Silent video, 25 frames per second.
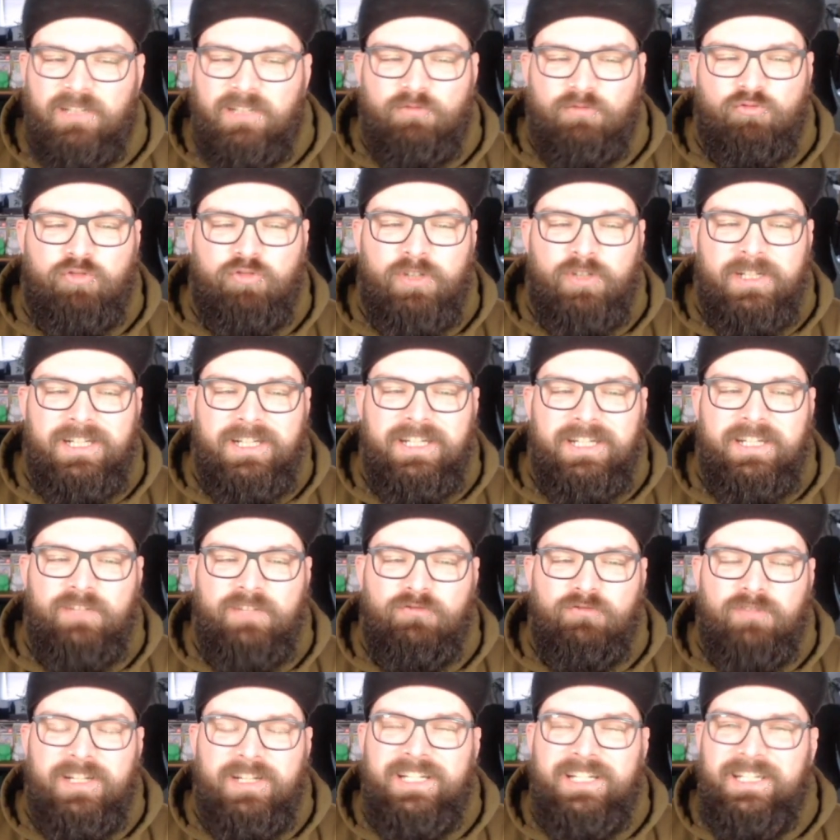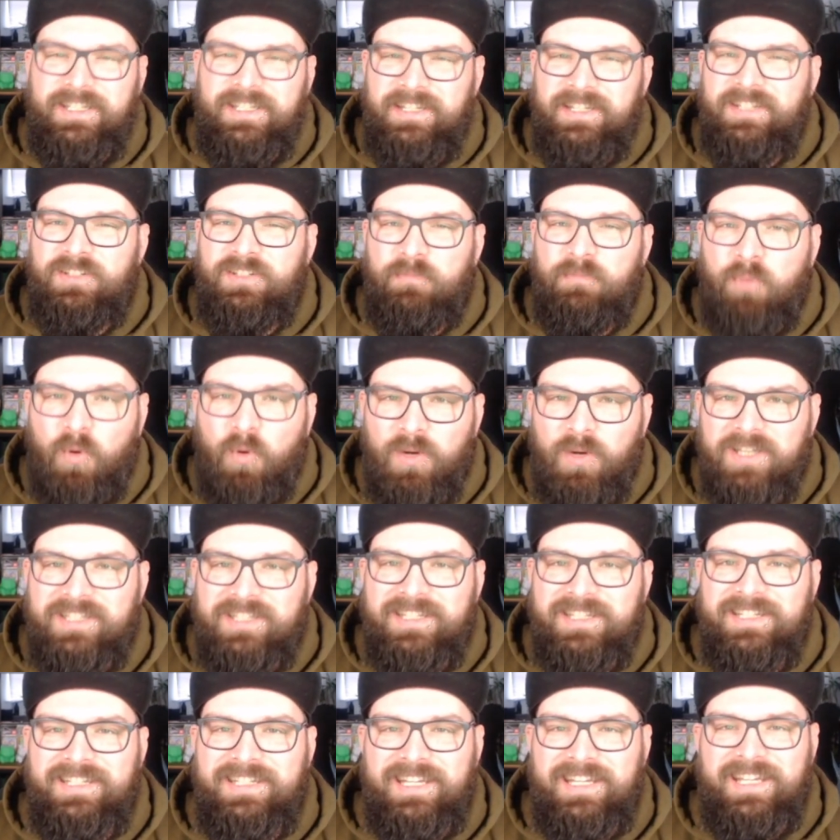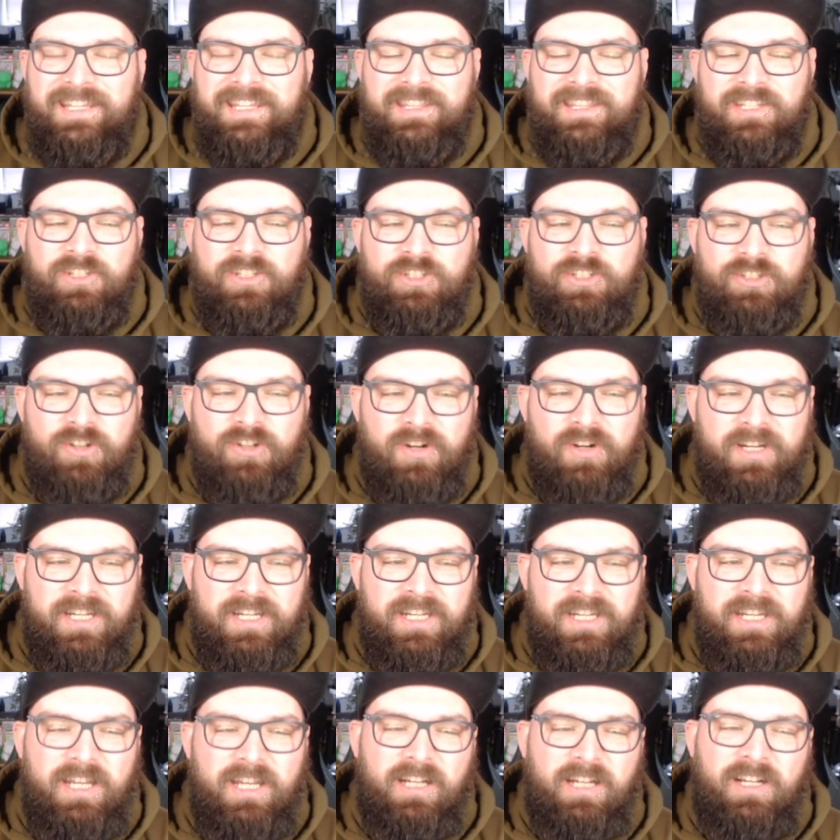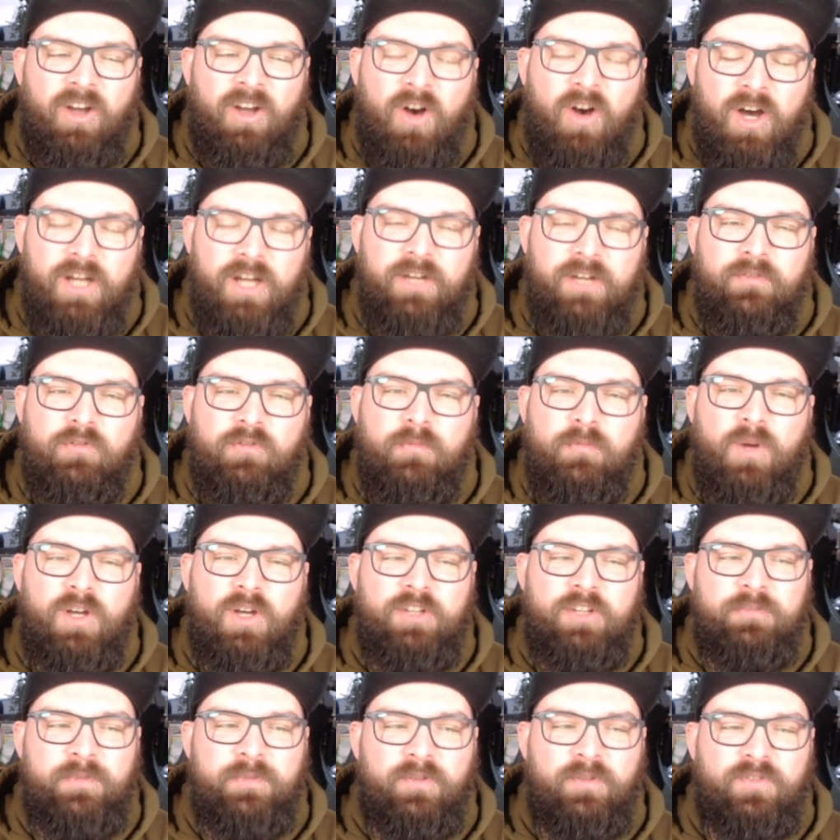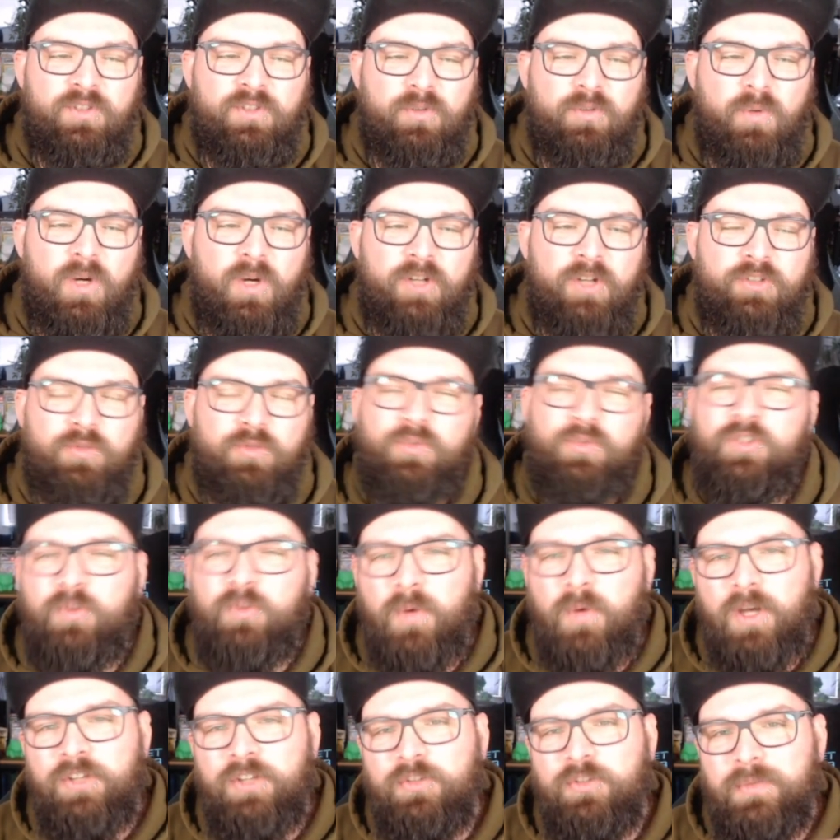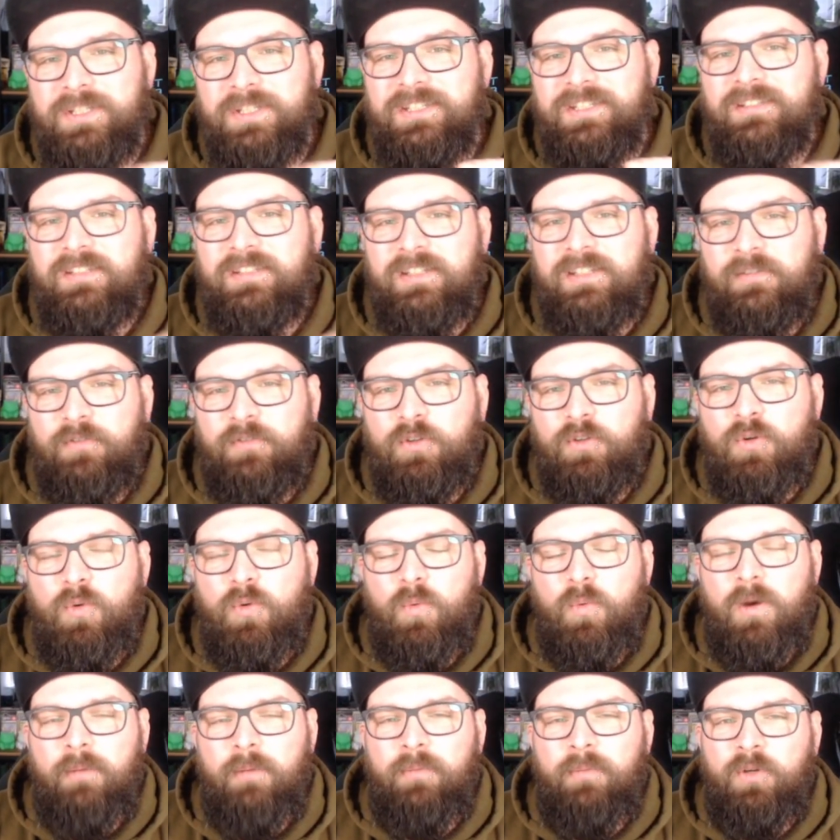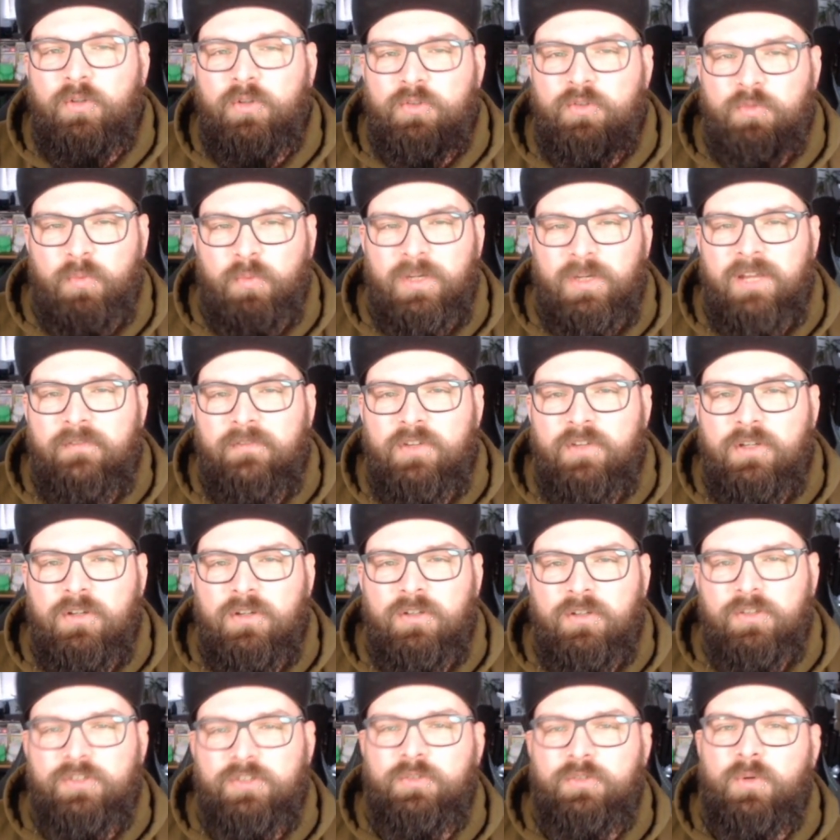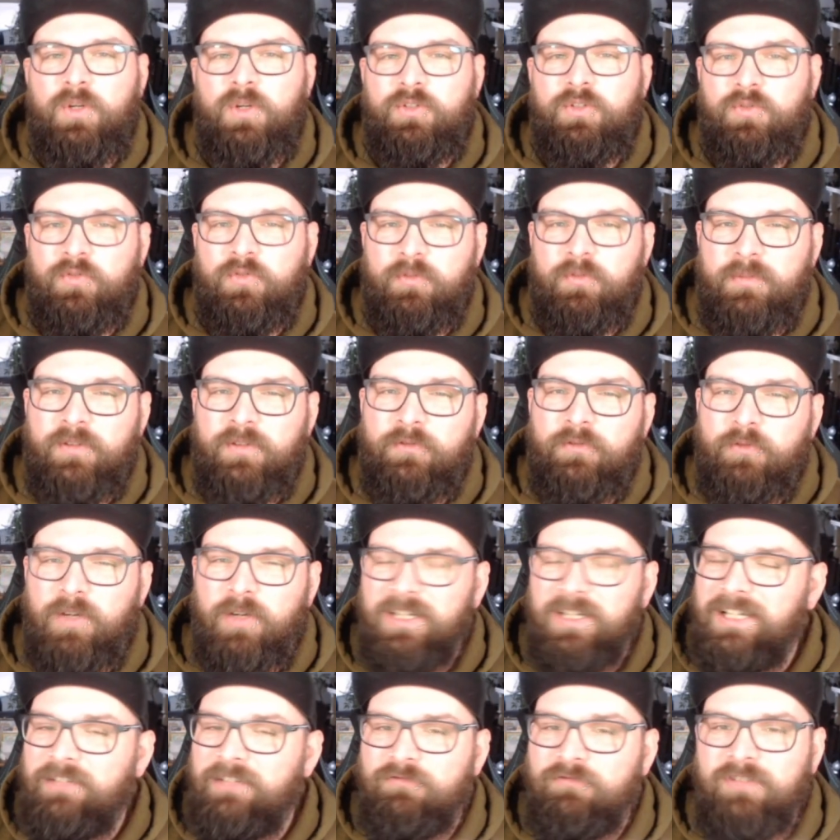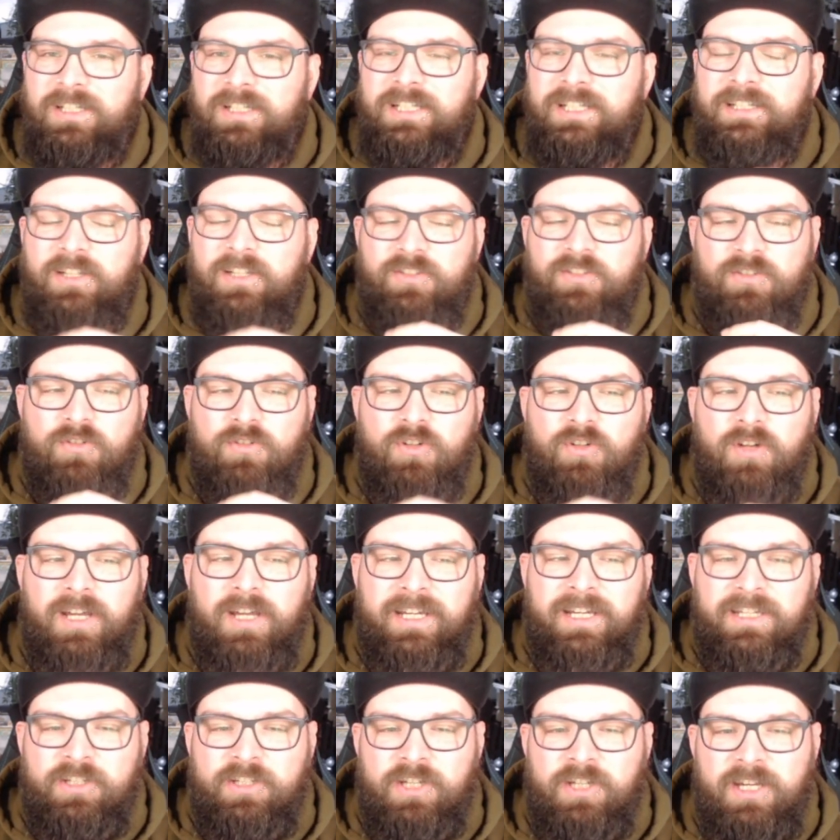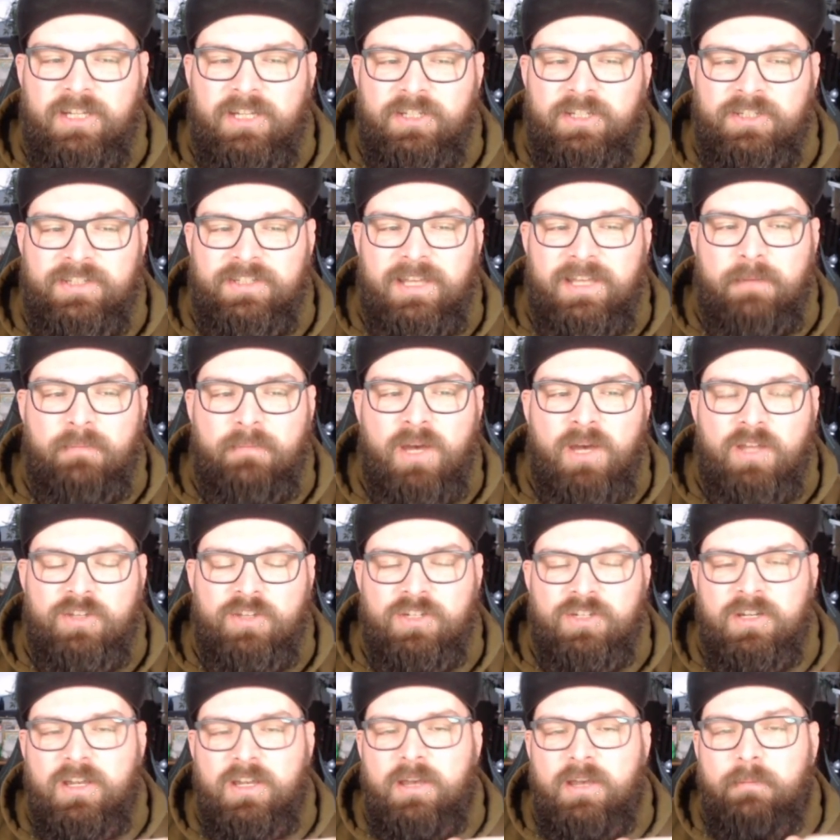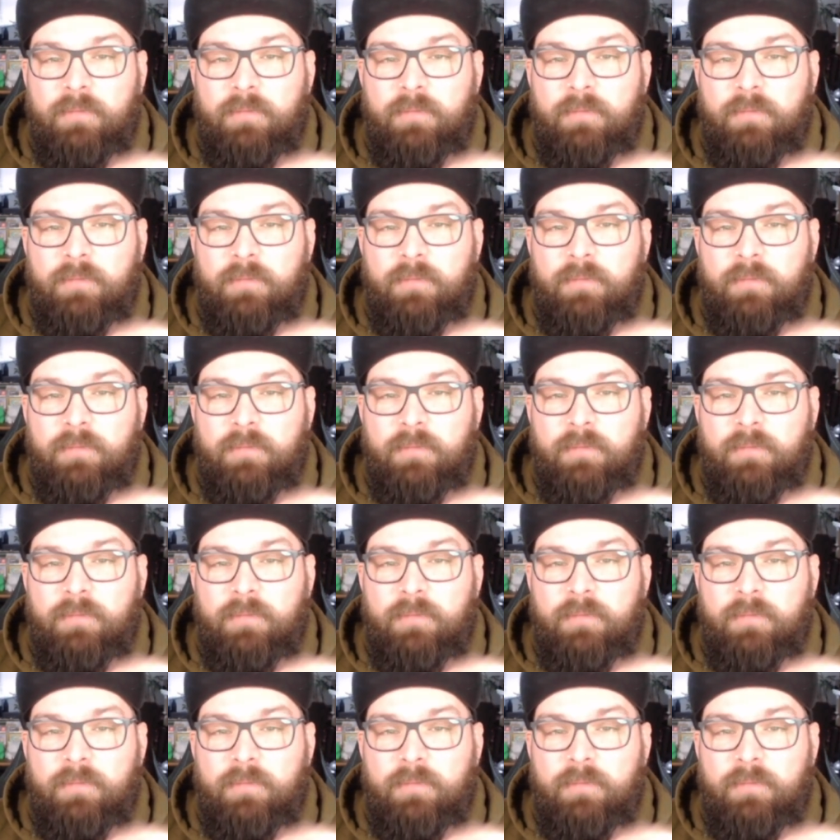really disappointed in this shiny. Kind of reminds me of Squirtle. Squirtle is a difficult one because whenever you look at Squirtle from the front, it really doesn't look like he changes that much.